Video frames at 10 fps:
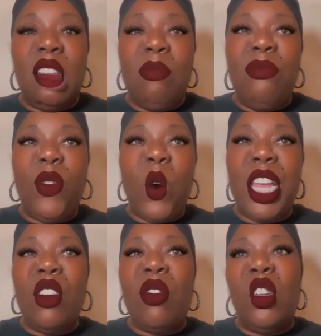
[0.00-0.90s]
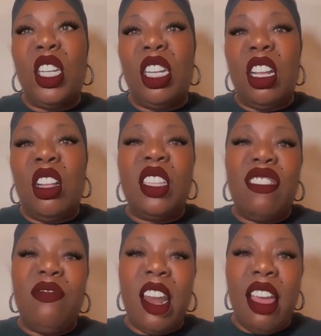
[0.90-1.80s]
that some 40 year old
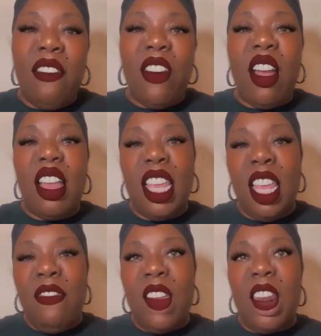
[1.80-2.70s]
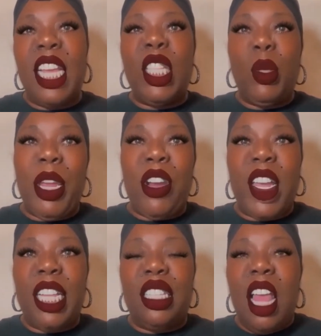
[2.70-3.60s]
adults have never even
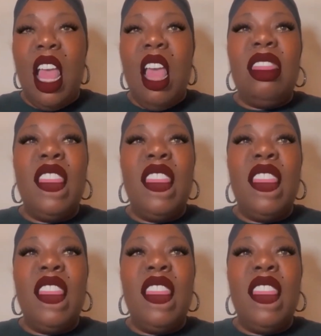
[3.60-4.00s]
experienced.